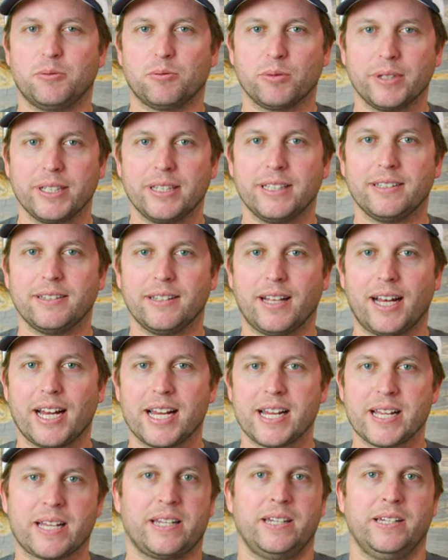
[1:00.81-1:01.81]
really
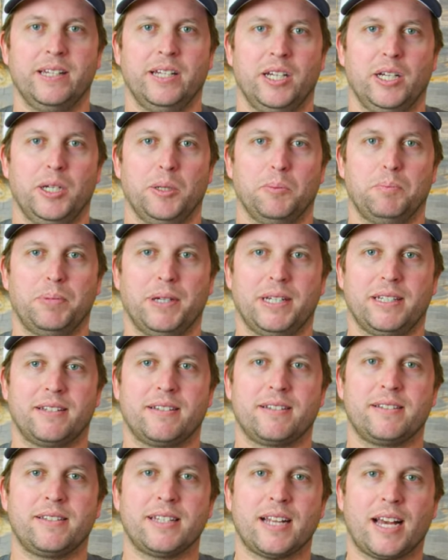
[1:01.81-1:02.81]
like, but
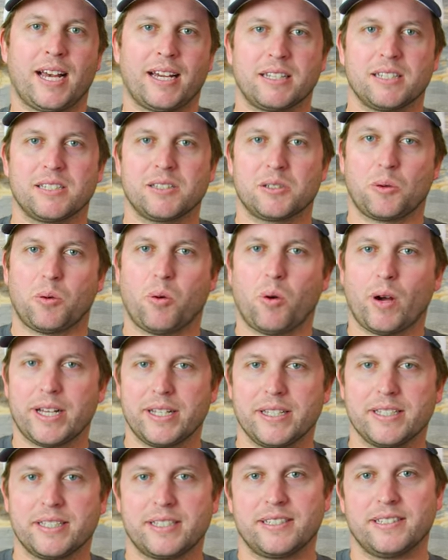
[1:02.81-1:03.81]
not as
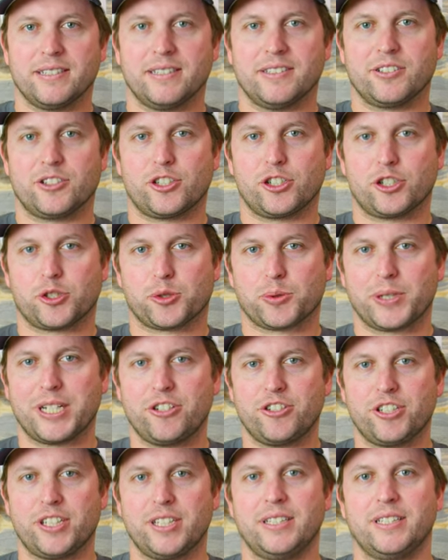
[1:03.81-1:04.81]
quite as
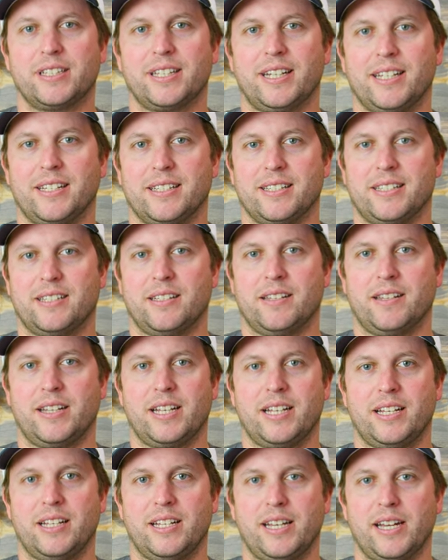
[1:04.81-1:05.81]
stringent as
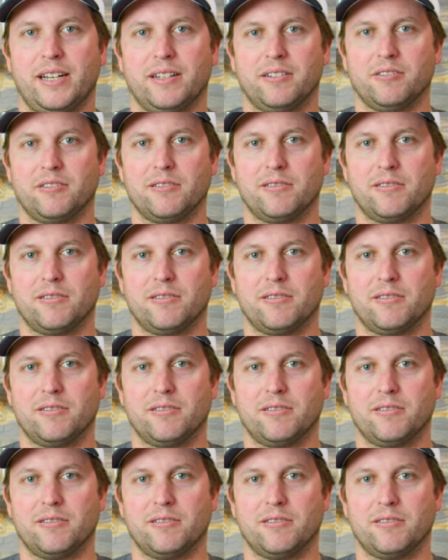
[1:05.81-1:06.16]
the